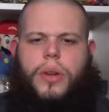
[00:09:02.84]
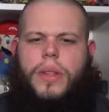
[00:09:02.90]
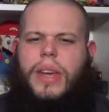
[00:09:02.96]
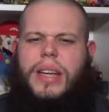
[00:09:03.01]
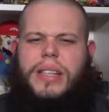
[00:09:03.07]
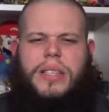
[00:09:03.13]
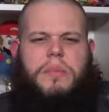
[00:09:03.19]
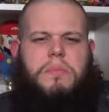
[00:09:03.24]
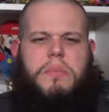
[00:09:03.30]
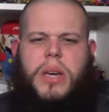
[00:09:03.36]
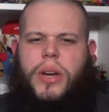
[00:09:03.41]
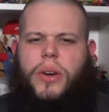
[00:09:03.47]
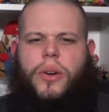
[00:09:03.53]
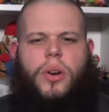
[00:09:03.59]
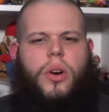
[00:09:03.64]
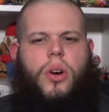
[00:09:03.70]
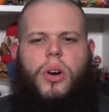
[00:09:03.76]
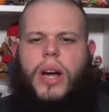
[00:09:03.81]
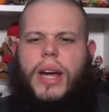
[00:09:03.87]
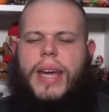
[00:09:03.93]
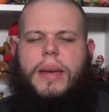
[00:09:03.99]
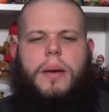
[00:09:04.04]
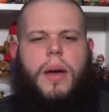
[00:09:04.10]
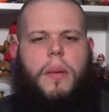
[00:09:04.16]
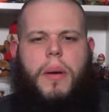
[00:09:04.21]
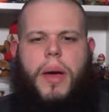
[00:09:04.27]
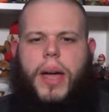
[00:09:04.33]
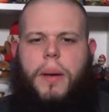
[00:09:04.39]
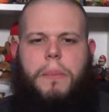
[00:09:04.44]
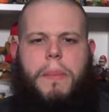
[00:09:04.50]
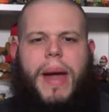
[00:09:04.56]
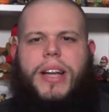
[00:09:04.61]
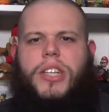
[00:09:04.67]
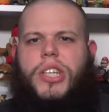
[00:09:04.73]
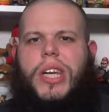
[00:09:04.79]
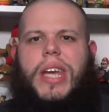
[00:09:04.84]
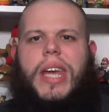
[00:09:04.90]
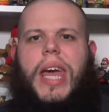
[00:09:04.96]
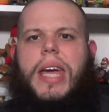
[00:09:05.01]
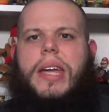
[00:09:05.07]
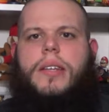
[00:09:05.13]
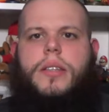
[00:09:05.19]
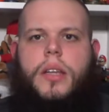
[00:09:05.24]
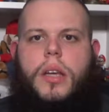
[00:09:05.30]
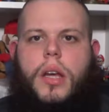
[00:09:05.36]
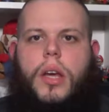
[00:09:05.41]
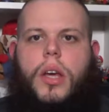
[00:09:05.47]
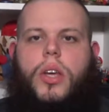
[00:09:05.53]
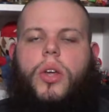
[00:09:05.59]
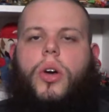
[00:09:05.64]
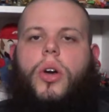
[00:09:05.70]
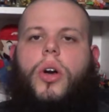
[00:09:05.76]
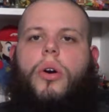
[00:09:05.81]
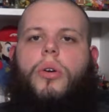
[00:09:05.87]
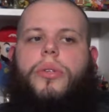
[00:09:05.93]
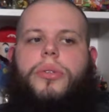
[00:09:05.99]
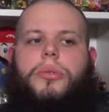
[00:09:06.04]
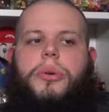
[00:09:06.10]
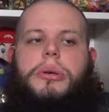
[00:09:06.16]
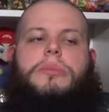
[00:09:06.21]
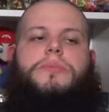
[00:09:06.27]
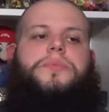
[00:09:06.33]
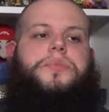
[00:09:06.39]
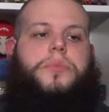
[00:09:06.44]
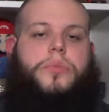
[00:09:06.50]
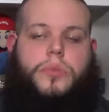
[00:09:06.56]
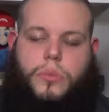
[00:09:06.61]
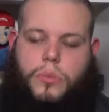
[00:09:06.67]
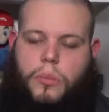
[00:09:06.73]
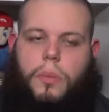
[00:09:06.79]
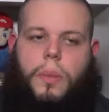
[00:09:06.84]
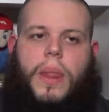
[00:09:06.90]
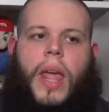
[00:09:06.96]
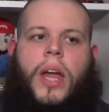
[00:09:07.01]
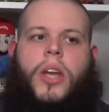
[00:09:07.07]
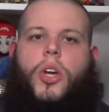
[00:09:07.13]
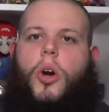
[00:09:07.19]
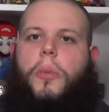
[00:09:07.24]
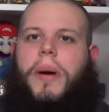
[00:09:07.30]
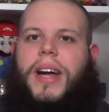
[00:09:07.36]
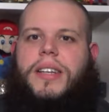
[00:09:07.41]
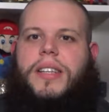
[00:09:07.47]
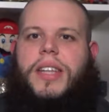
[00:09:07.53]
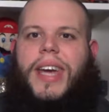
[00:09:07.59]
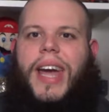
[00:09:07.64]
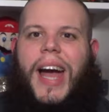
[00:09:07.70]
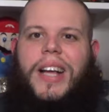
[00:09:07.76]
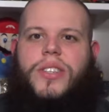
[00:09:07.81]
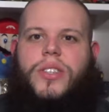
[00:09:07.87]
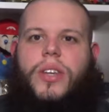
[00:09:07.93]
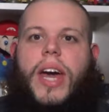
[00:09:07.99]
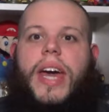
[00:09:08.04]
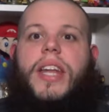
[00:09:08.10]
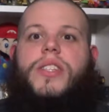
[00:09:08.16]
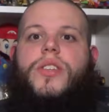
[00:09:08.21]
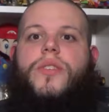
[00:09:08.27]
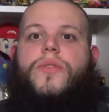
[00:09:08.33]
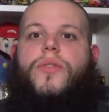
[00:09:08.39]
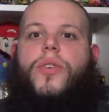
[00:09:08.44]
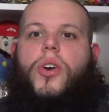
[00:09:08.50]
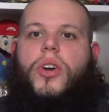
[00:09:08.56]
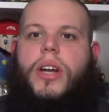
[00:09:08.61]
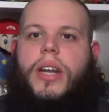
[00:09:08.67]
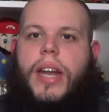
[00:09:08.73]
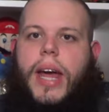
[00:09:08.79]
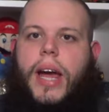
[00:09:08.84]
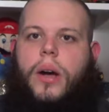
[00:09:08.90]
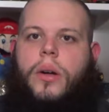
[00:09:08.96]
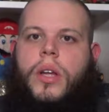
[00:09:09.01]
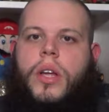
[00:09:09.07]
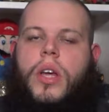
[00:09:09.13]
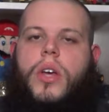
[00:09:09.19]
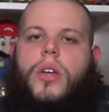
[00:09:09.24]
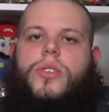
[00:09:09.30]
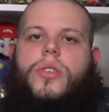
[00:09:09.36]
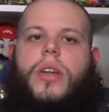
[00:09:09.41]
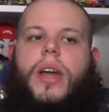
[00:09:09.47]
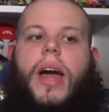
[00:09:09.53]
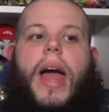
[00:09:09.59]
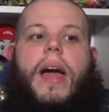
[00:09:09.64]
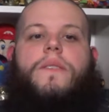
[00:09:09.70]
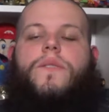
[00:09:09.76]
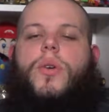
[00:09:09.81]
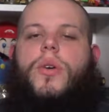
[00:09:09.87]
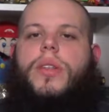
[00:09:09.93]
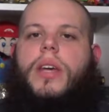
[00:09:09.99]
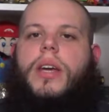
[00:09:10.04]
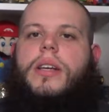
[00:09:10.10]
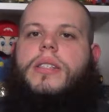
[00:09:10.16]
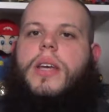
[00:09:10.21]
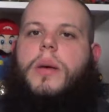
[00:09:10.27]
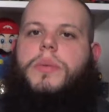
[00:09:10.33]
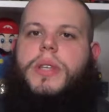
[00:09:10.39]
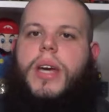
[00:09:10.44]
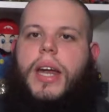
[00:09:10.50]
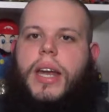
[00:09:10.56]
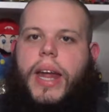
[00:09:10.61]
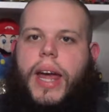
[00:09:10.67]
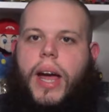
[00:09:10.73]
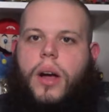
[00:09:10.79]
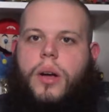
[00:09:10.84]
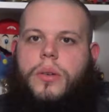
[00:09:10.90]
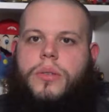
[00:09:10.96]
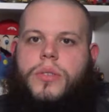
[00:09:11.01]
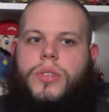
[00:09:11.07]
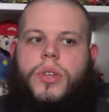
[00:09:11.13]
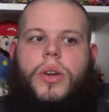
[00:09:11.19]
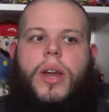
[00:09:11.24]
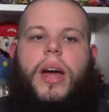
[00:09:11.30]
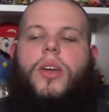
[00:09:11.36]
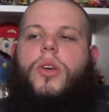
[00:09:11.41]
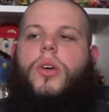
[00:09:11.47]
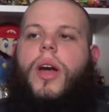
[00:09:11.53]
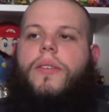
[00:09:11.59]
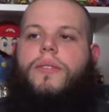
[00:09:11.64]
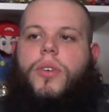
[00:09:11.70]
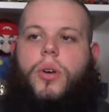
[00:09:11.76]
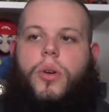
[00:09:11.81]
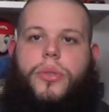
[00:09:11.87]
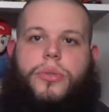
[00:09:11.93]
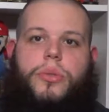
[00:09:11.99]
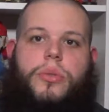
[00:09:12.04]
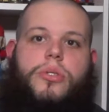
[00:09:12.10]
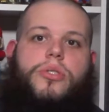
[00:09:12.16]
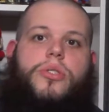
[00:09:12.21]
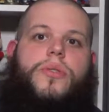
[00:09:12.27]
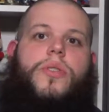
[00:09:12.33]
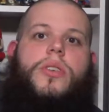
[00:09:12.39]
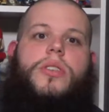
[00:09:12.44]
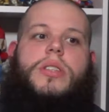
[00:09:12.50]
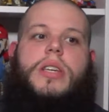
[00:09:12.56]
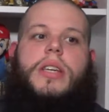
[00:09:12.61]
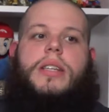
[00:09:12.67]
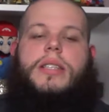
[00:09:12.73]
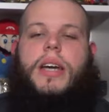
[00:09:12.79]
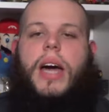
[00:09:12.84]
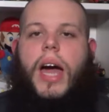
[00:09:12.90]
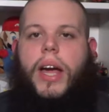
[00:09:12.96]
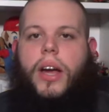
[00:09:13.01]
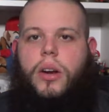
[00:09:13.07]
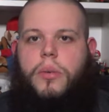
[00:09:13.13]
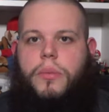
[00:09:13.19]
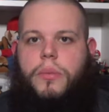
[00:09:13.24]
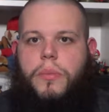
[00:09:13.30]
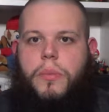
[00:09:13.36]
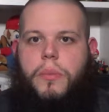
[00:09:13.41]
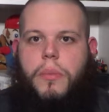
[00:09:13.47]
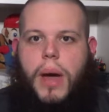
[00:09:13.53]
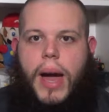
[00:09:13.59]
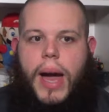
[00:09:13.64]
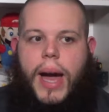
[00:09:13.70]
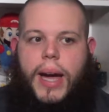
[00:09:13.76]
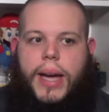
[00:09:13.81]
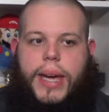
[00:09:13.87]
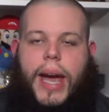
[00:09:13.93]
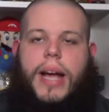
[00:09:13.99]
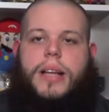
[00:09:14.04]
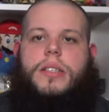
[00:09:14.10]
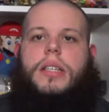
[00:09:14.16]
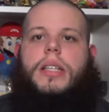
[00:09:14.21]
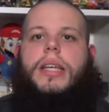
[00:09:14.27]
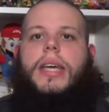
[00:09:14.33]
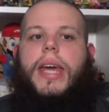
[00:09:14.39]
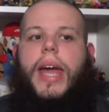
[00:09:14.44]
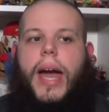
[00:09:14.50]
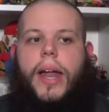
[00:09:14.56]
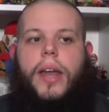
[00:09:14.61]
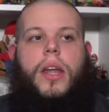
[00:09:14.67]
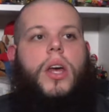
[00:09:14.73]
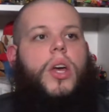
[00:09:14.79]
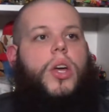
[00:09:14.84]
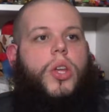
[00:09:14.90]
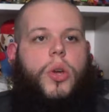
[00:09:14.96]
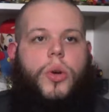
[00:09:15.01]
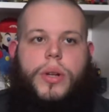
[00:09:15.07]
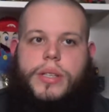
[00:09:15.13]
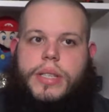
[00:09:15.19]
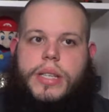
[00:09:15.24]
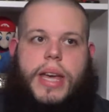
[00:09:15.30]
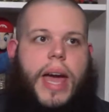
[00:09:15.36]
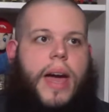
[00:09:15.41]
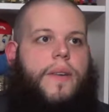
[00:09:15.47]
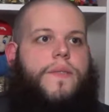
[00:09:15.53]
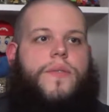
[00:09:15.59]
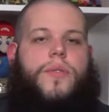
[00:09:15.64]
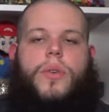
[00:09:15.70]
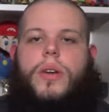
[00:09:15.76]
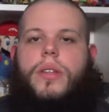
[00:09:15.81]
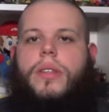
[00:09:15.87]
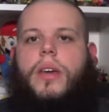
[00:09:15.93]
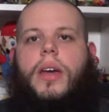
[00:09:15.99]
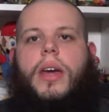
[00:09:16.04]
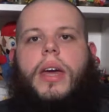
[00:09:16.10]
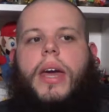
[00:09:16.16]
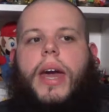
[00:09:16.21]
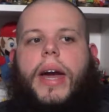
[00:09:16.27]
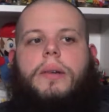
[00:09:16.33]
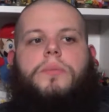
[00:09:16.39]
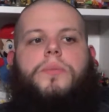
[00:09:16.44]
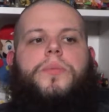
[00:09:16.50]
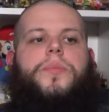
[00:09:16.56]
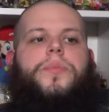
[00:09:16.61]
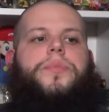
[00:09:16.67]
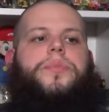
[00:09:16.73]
think it's a mirror or like a magic gate. You'll go through and you go back to the castle and it's inverted now. So now everything is upside down. So now you have to go through and traverse the entire castle again. You can see everything again.